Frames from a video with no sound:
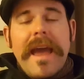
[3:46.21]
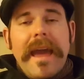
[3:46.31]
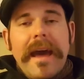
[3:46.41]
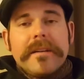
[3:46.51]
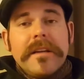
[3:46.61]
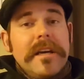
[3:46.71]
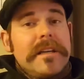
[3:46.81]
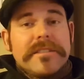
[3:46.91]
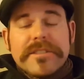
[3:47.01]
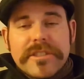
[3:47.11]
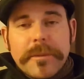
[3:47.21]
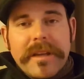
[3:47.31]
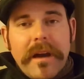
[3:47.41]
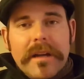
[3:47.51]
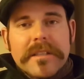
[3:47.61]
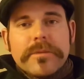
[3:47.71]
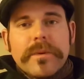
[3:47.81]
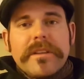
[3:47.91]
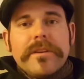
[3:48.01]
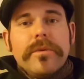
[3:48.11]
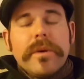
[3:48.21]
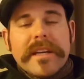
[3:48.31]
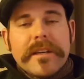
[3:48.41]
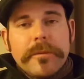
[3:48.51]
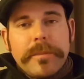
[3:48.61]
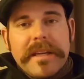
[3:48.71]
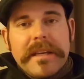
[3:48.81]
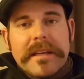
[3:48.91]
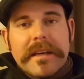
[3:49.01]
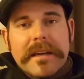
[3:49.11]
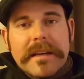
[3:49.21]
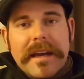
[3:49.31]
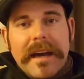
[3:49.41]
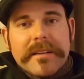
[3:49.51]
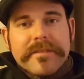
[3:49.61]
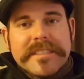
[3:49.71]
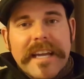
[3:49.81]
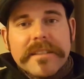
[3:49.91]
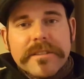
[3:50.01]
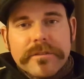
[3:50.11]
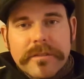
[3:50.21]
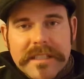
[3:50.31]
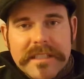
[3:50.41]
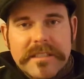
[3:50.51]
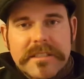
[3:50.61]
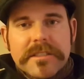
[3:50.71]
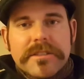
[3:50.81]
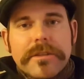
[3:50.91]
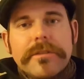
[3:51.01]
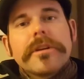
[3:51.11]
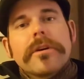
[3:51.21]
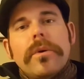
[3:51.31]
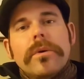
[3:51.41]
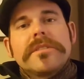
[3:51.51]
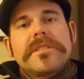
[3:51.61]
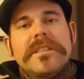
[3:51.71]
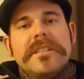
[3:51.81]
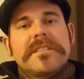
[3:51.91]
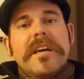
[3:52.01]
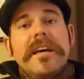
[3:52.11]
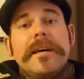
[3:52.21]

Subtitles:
And to be honest with you, it could be kind of dangerous to your horse's